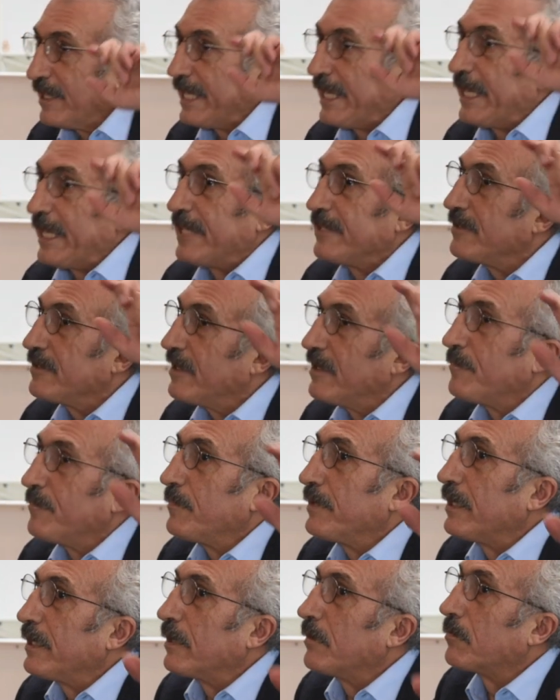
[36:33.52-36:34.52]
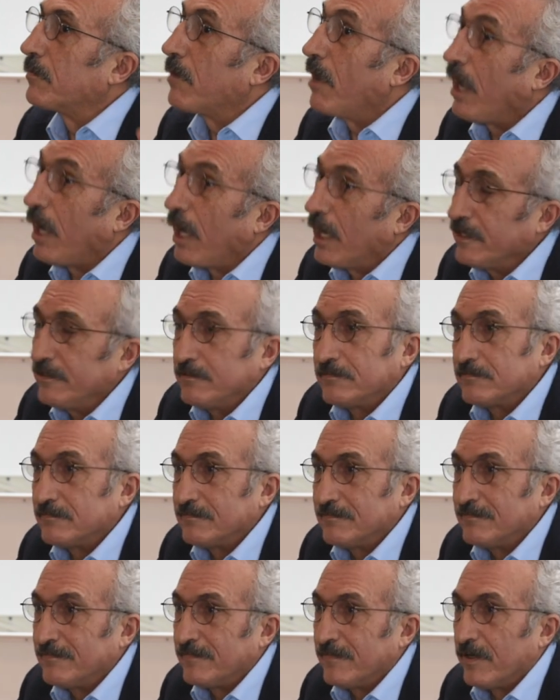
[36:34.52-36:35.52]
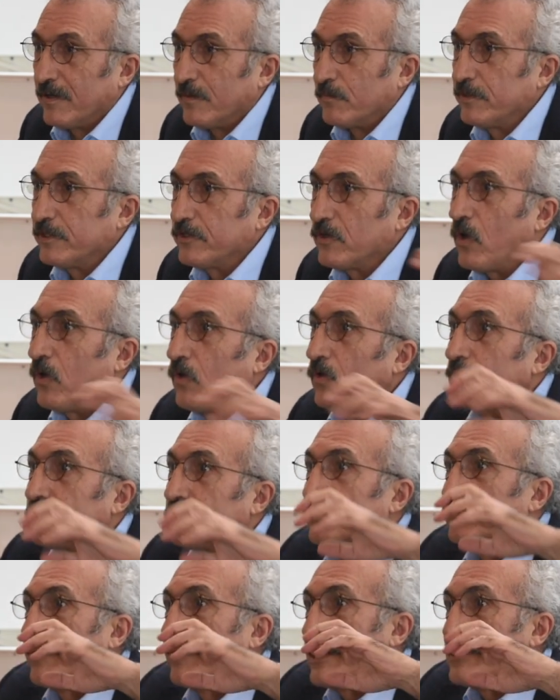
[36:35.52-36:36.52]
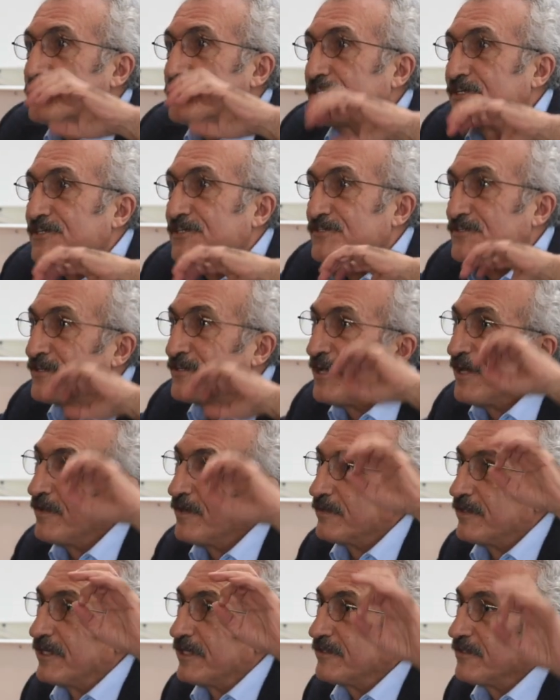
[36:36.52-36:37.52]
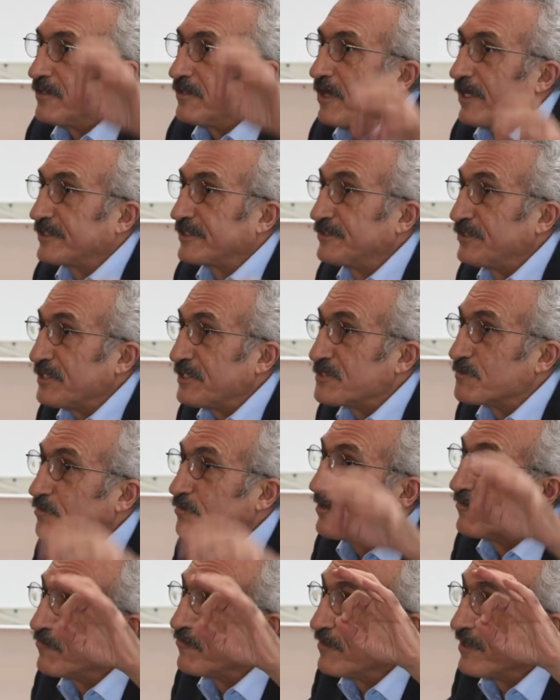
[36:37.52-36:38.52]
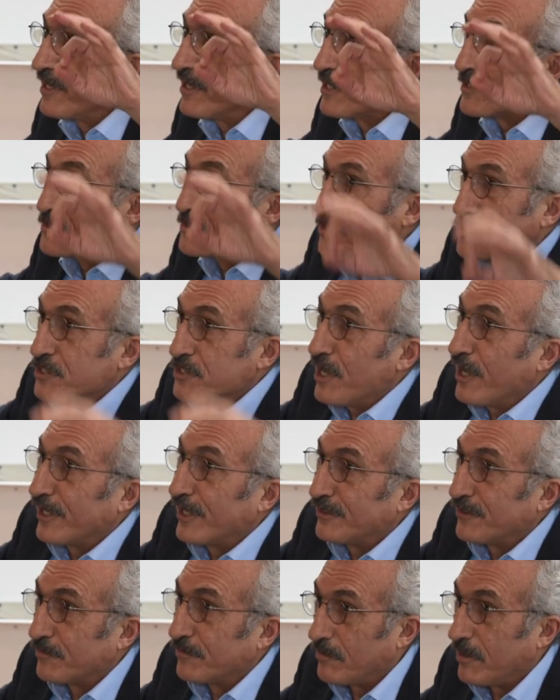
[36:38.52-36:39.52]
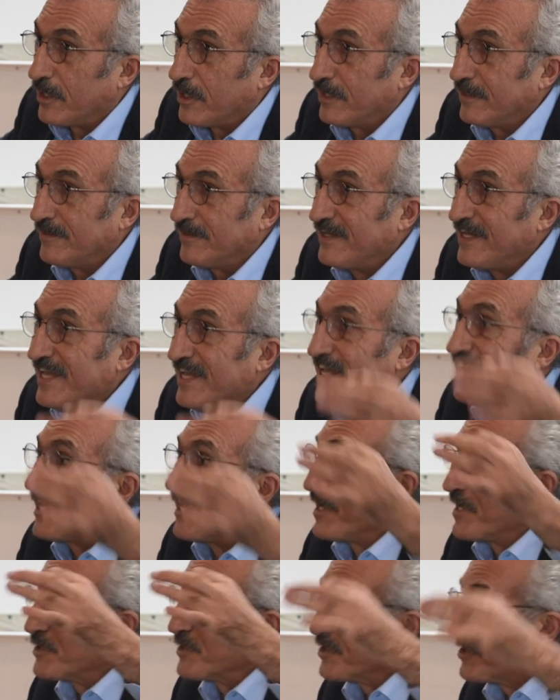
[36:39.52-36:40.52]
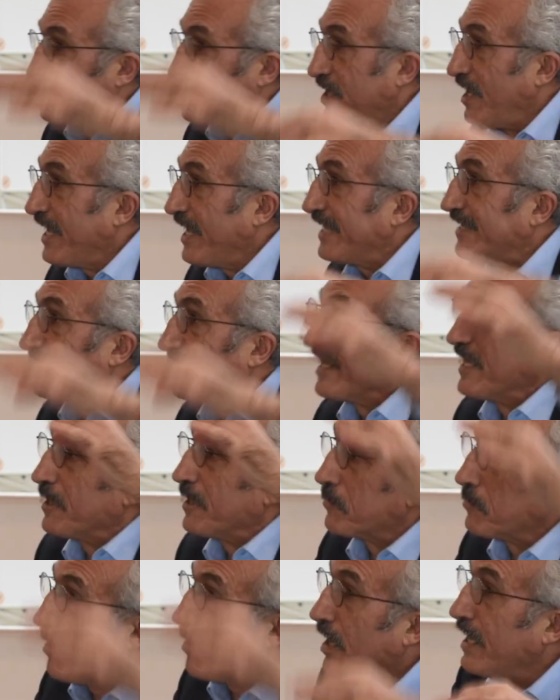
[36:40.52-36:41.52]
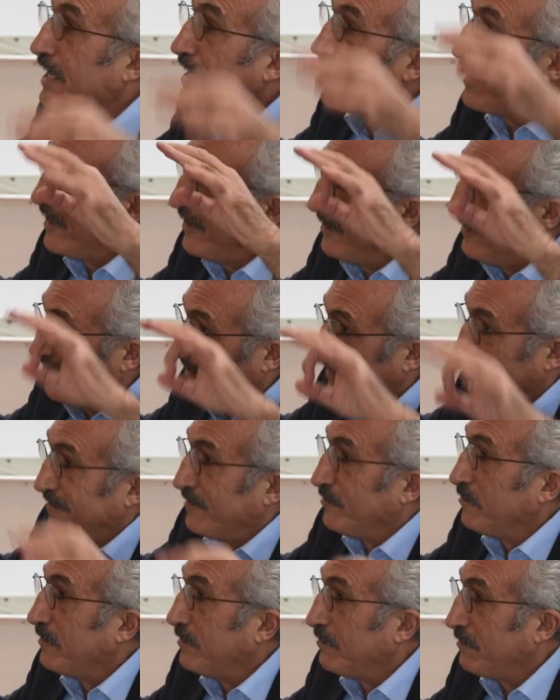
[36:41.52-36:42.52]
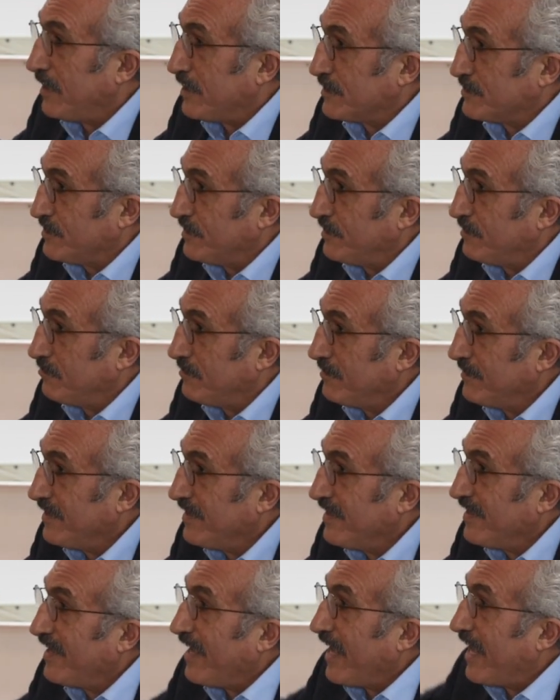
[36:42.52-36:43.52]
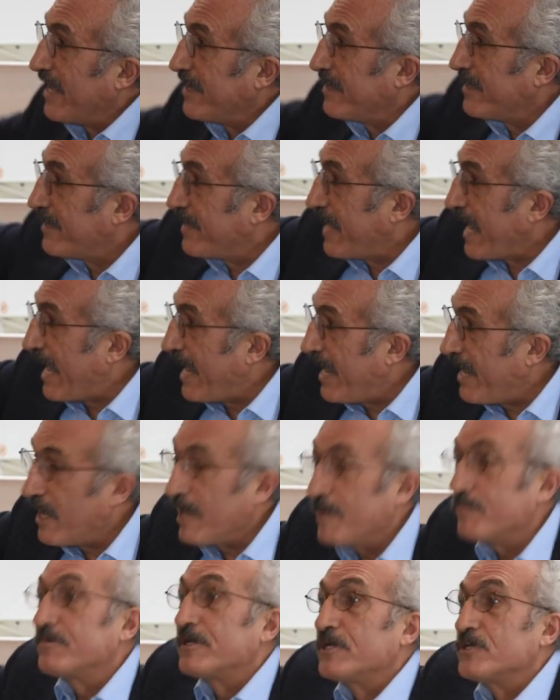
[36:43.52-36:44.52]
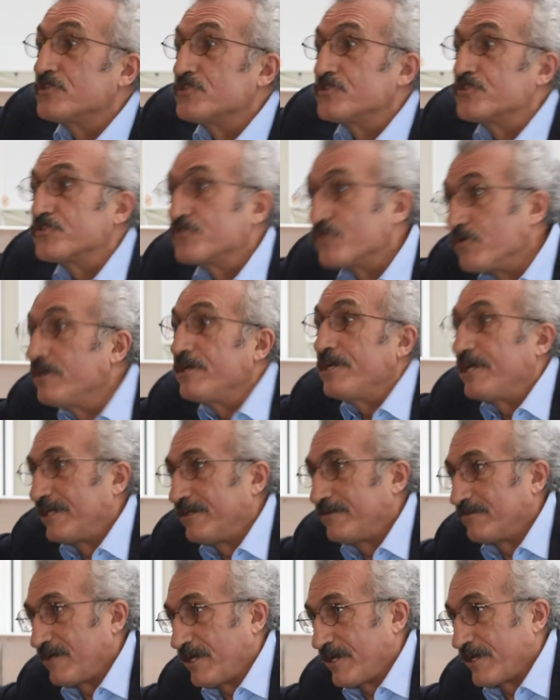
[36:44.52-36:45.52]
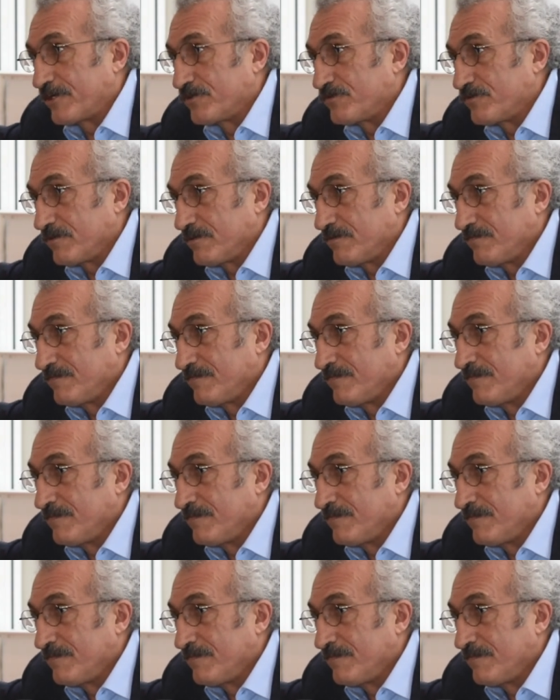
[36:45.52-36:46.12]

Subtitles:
in Iran, with all the tensions that exist between a Shiite Iran, a Shiite Iranian Muslim, and an Arab Sunni intellectual